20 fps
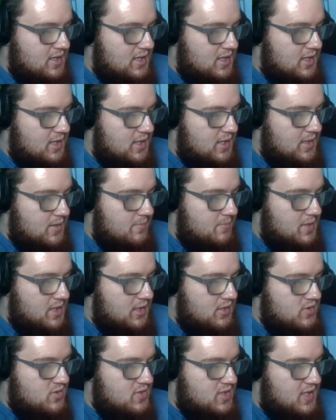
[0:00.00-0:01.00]
Uh,
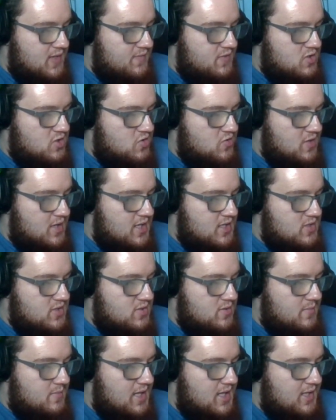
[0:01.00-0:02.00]
Microsoft is trying
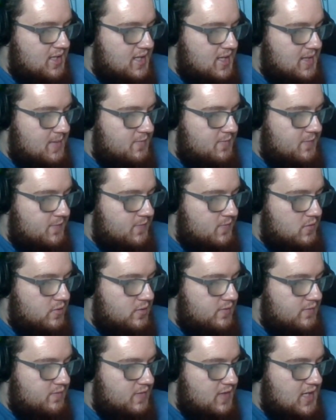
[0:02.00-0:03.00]
to make up
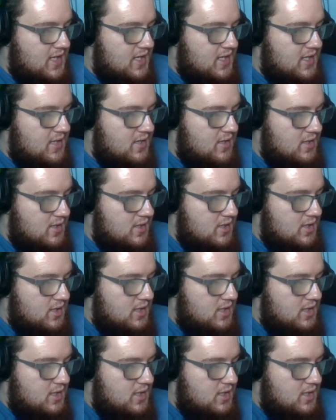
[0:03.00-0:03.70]
for the